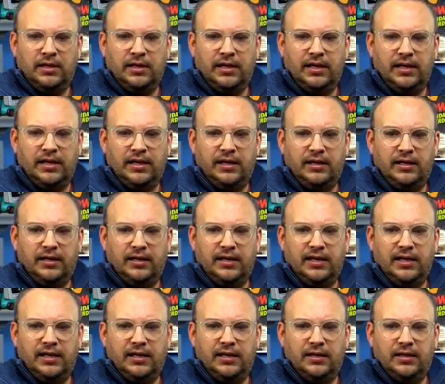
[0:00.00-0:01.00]
And
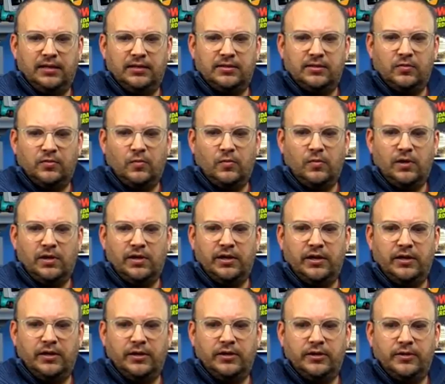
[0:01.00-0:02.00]
again, it's 100%
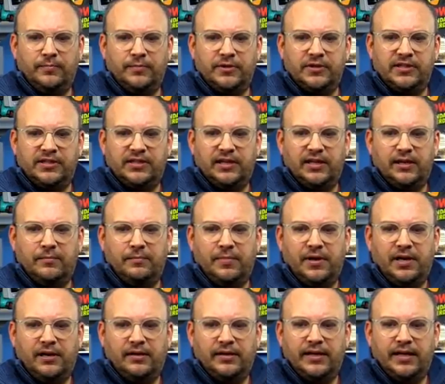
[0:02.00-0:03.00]

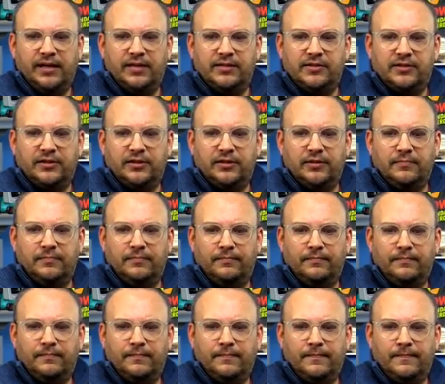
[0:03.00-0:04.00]
polyester.
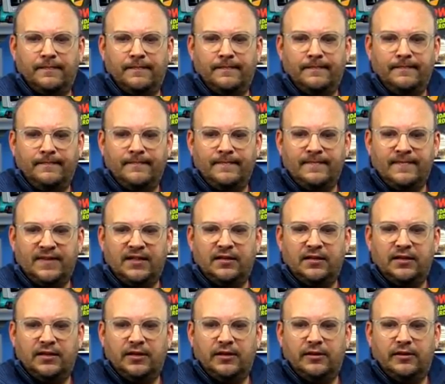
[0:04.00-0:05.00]

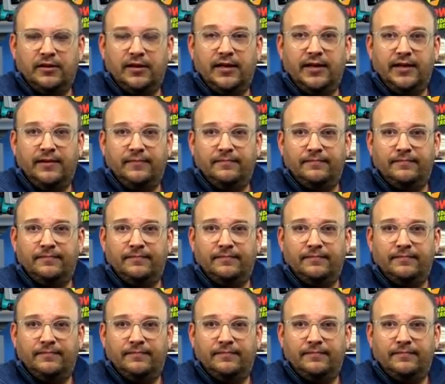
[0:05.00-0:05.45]
All right.